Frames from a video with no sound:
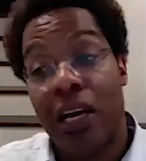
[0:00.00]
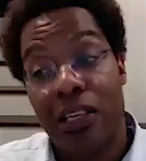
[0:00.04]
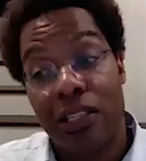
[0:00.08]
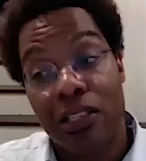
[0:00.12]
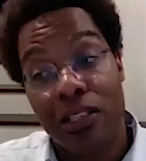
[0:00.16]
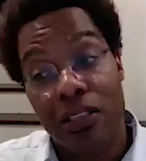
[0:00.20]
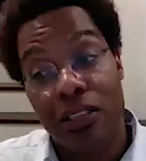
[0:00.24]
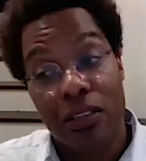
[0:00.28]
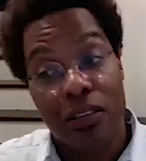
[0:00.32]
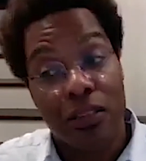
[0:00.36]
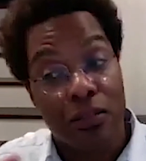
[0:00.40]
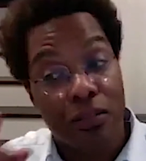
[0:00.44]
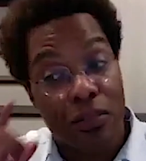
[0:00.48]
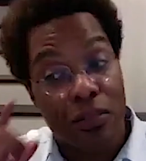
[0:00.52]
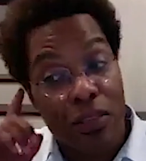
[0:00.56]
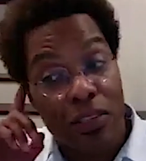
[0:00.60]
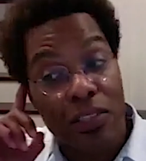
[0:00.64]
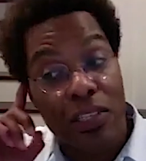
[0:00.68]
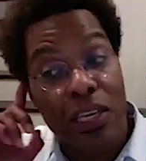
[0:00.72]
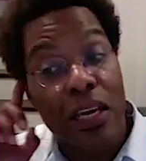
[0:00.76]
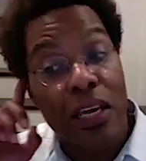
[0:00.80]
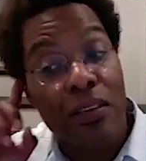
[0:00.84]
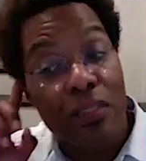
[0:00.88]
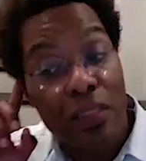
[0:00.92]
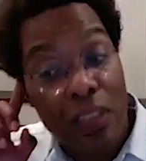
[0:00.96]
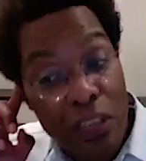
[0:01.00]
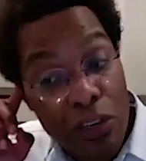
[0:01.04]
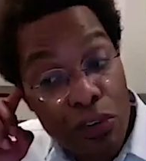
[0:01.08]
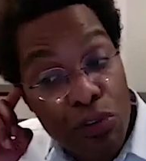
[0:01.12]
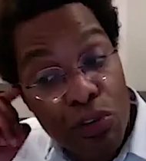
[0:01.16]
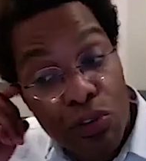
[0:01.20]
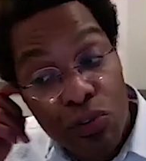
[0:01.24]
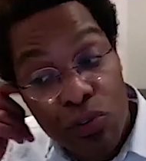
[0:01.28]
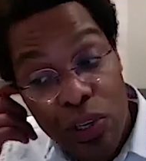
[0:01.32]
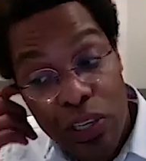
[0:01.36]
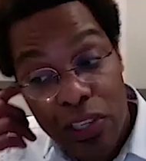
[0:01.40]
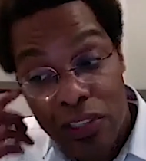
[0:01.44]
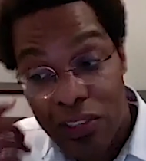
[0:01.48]
to the
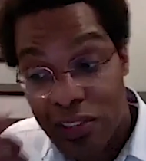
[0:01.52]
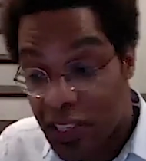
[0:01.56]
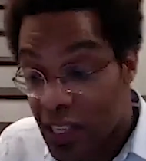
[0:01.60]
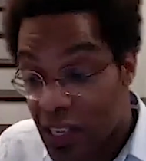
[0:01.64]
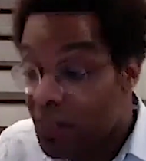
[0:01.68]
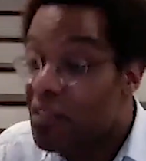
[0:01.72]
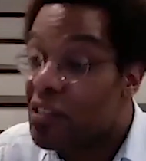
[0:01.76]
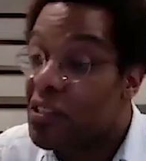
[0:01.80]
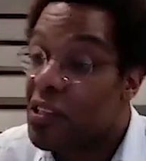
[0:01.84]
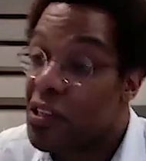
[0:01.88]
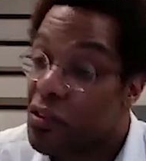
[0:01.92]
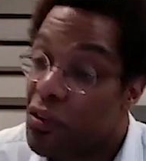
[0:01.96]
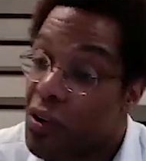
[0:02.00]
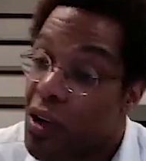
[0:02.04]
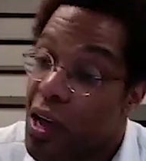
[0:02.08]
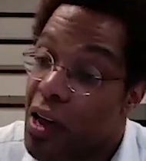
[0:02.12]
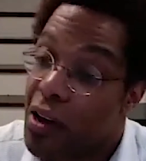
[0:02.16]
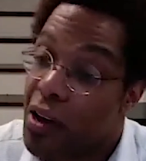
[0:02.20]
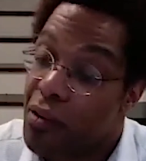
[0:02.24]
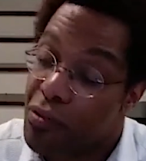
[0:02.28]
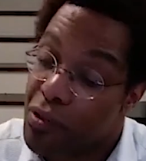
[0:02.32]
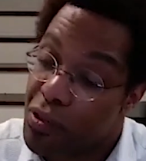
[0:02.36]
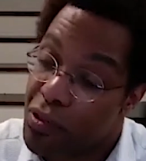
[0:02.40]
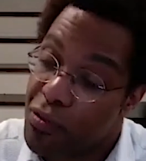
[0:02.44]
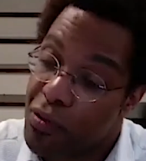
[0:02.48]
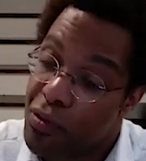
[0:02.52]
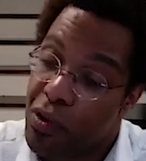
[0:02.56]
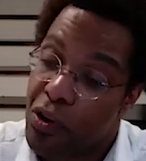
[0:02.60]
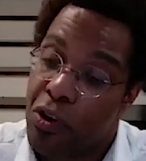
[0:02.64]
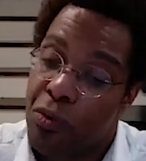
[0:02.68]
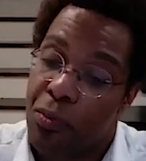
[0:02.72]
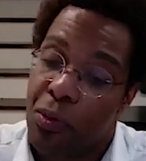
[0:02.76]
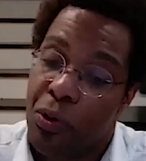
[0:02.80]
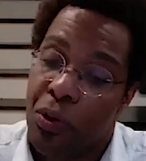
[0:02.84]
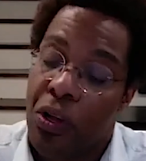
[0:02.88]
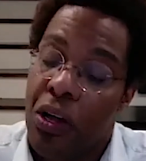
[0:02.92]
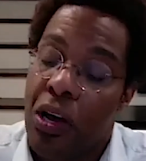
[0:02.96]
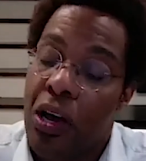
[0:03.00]
interest rate savings that you'll have with a
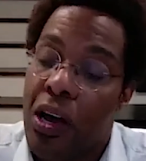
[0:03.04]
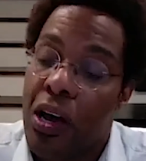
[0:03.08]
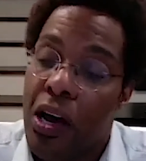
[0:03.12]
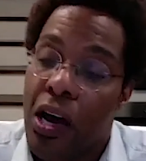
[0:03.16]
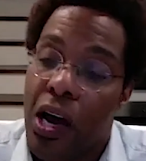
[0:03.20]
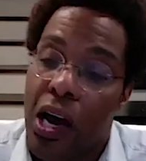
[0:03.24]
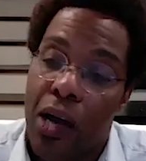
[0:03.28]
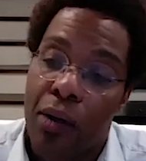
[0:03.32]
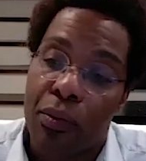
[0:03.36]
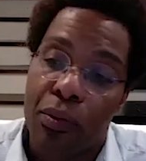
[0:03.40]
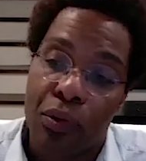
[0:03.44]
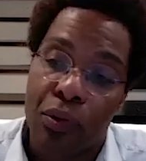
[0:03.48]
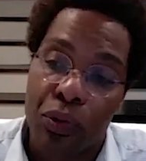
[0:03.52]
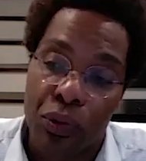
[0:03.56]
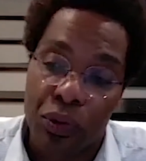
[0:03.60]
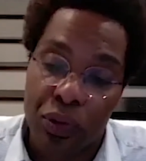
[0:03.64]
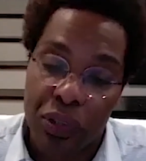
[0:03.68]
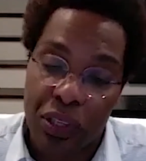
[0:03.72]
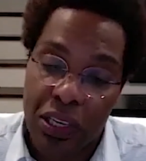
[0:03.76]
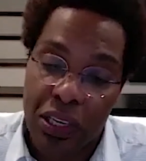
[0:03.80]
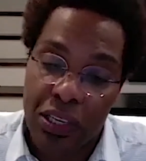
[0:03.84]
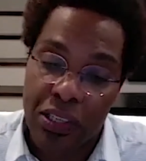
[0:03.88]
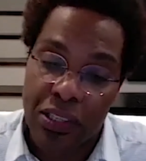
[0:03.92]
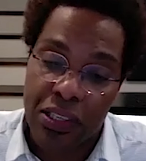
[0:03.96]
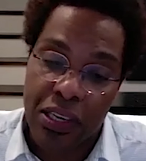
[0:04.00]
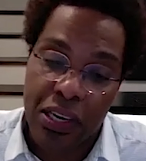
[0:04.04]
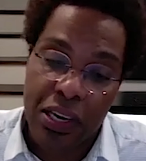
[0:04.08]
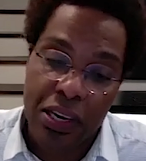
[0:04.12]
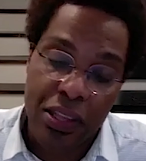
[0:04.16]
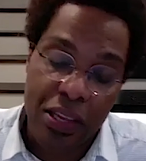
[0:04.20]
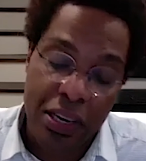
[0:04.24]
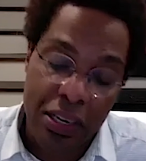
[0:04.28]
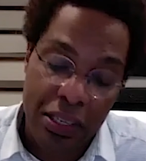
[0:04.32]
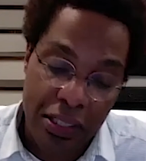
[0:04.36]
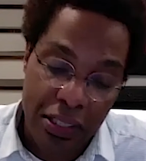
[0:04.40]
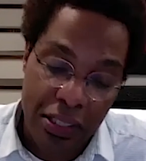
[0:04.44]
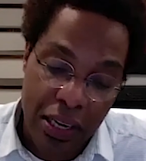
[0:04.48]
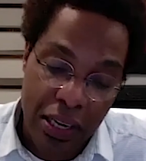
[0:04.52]
variable. I would only say
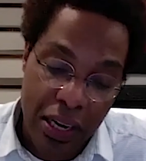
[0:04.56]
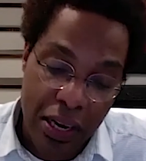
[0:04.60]
that